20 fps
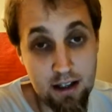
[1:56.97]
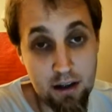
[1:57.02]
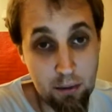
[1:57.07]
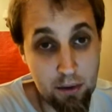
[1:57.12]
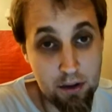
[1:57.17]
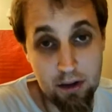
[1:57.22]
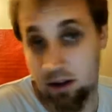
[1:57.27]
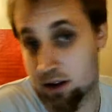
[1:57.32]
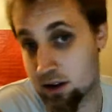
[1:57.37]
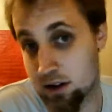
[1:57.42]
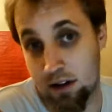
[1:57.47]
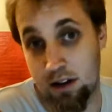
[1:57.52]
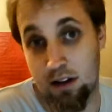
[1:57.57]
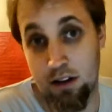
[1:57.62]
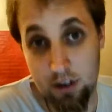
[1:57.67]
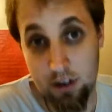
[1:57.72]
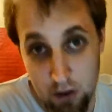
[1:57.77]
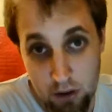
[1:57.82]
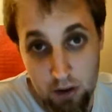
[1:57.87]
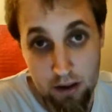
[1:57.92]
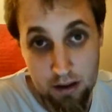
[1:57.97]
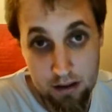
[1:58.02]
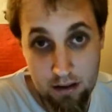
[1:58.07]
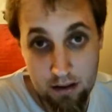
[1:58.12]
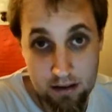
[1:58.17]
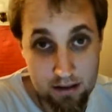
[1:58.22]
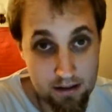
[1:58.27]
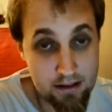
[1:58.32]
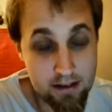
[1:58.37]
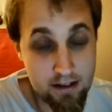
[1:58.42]
and we're not going to do it
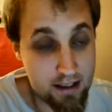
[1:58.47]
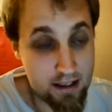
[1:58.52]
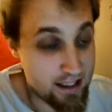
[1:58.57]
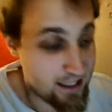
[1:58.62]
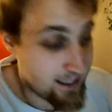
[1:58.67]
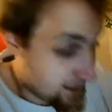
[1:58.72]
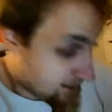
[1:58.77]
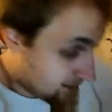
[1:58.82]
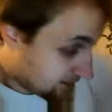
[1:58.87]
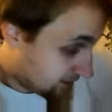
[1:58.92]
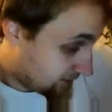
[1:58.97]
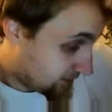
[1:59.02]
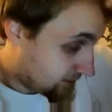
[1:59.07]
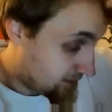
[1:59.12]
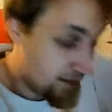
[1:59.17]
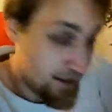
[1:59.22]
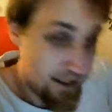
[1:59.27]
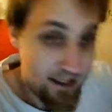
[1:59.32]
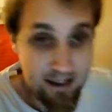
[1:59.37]
because it's going to kill